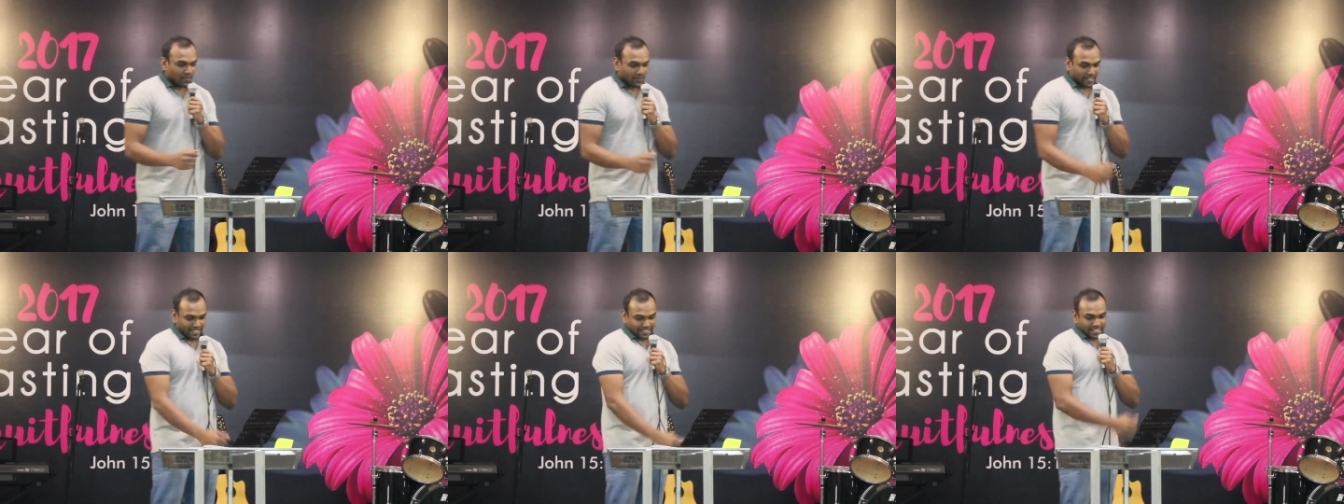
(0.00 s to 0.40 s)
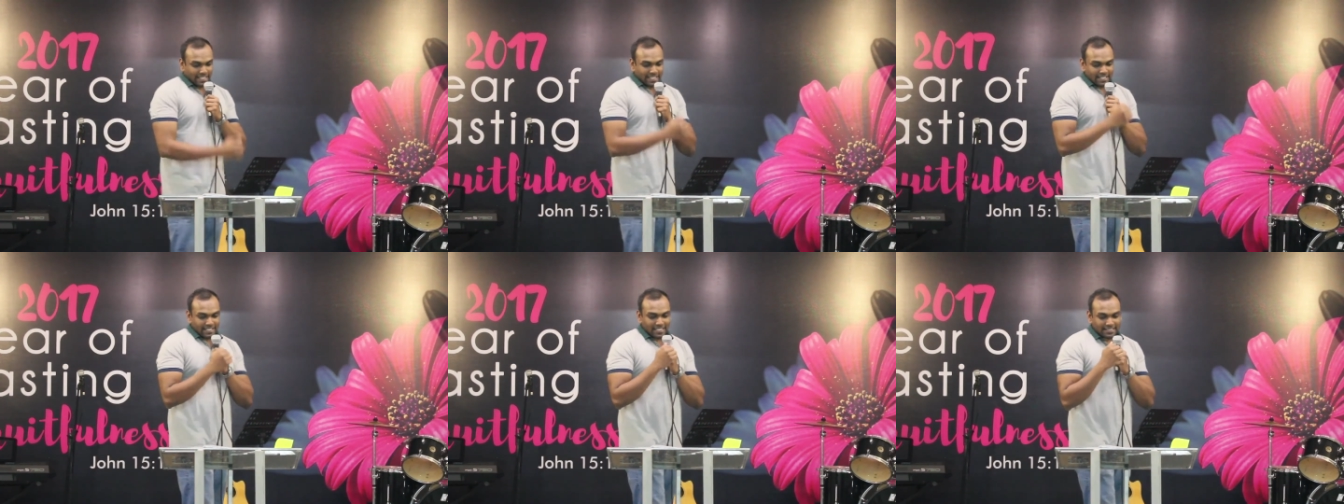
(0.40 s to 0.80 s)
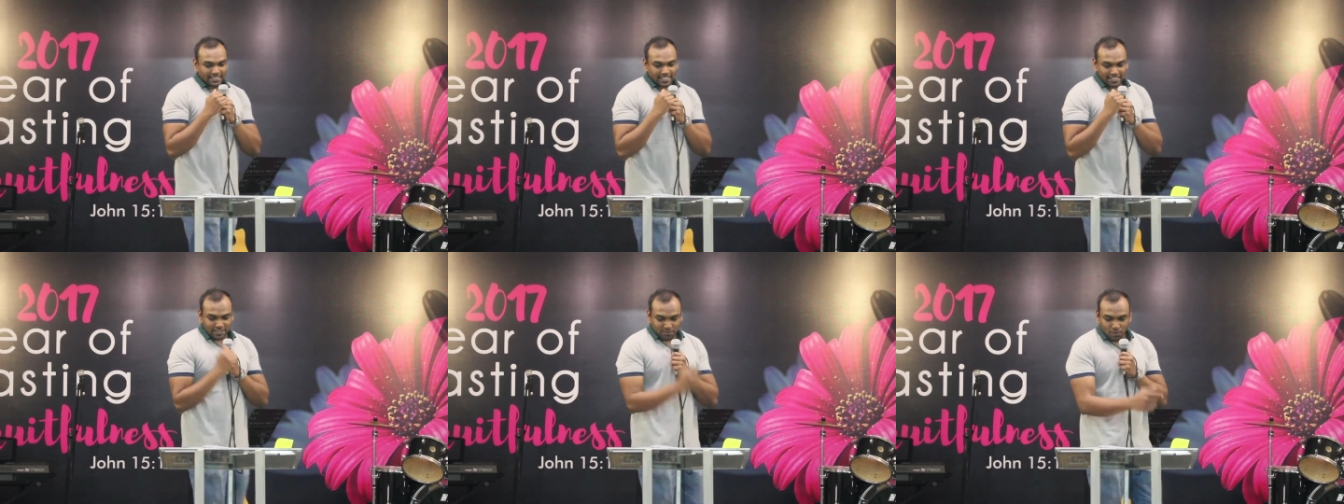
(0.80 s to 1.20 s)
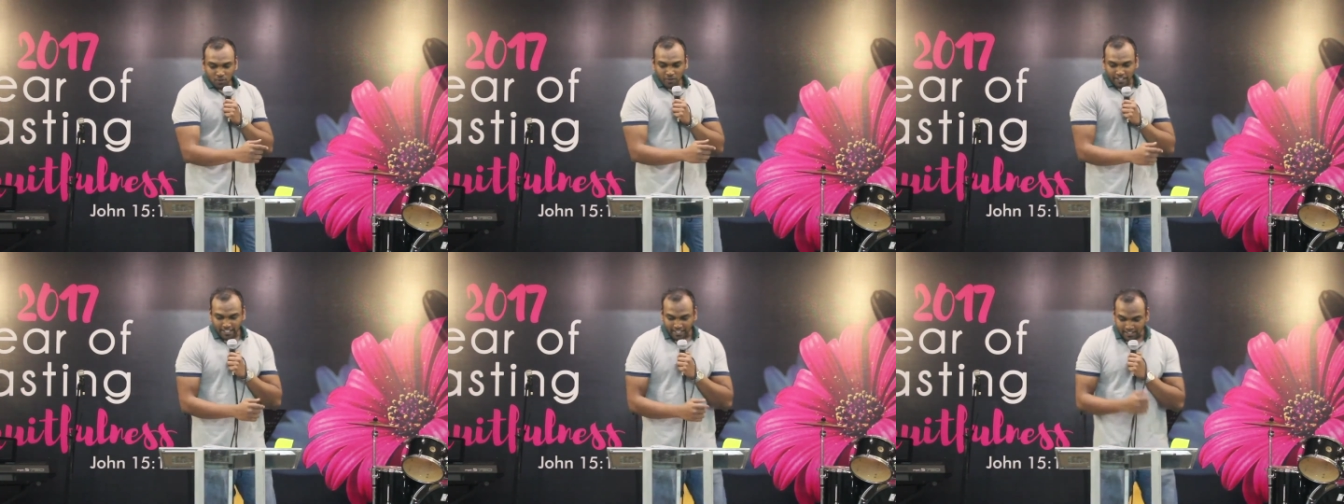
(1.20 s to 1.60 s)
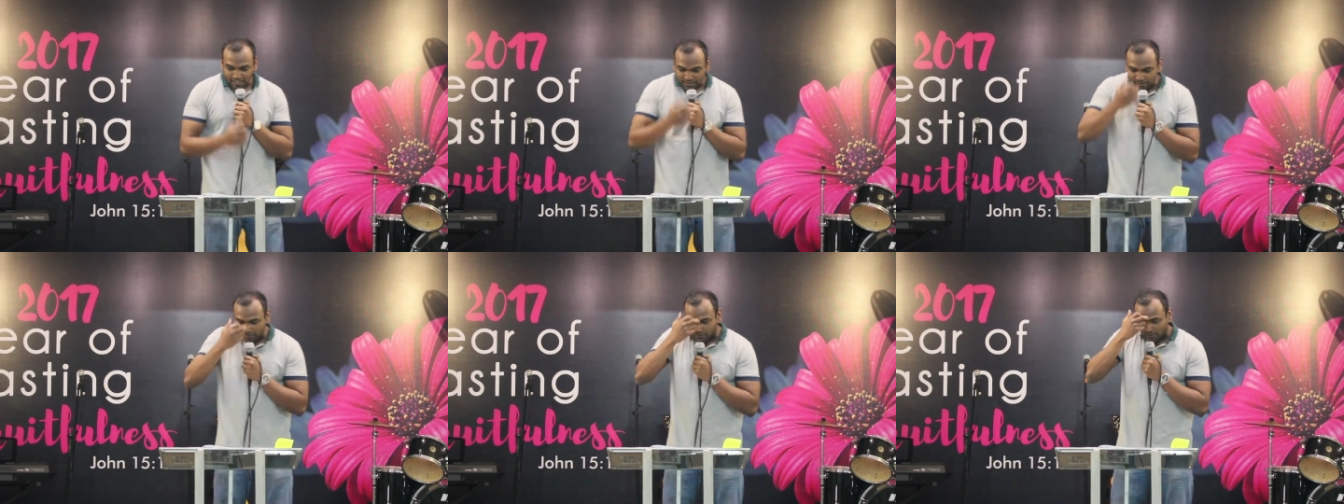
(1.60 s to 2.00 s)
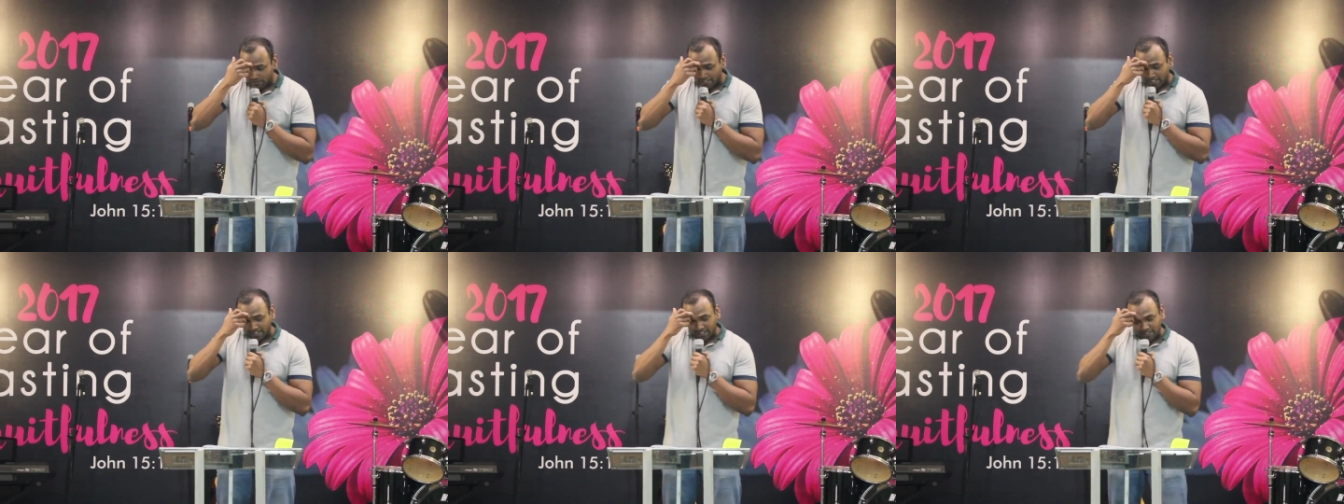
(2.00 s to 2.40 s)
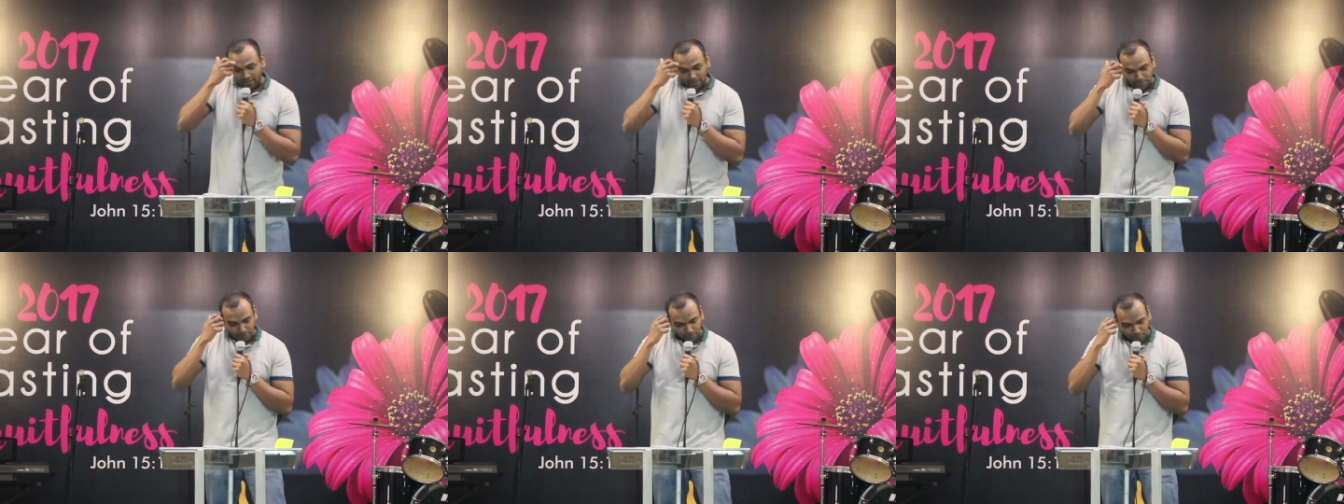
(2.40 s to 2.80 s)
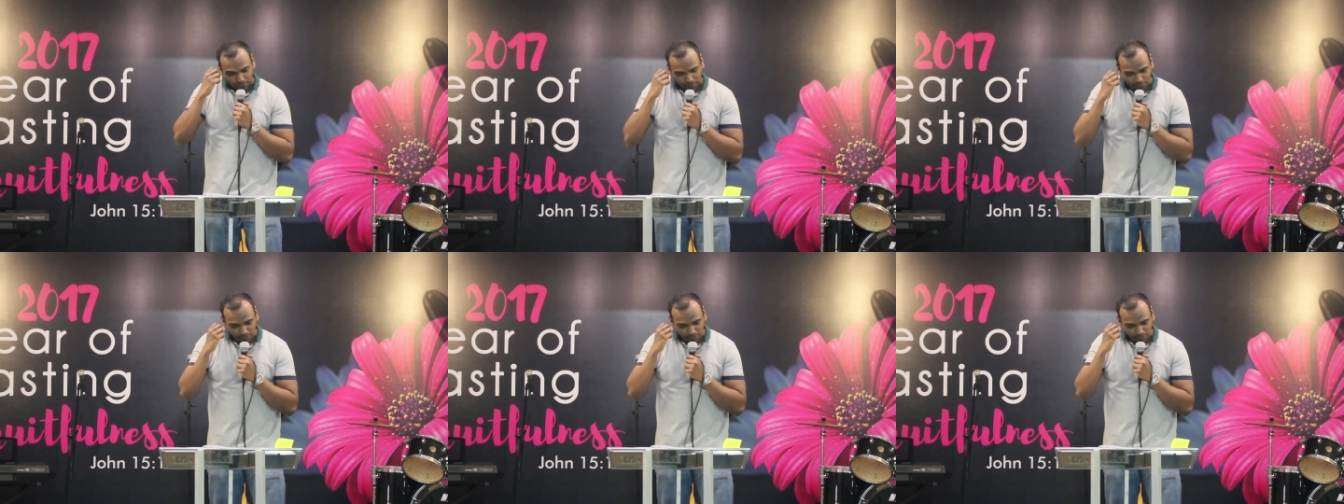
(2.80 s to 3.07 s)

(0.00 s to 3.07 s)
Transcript: Right. Let's, let's move ahead, We're um,